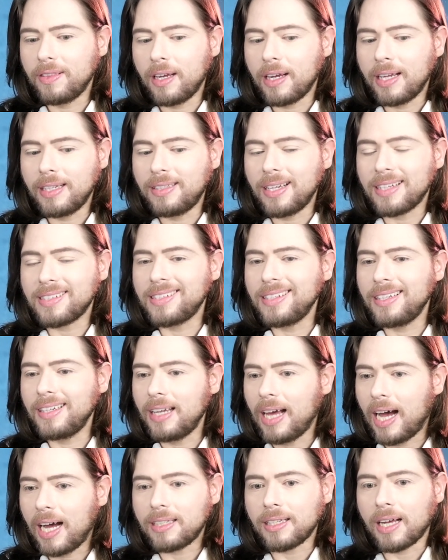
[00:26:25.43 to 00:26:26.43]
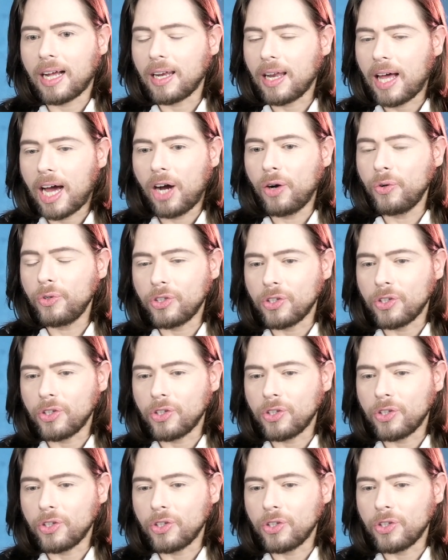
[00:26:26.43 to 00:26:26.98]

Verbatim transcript: It does not allow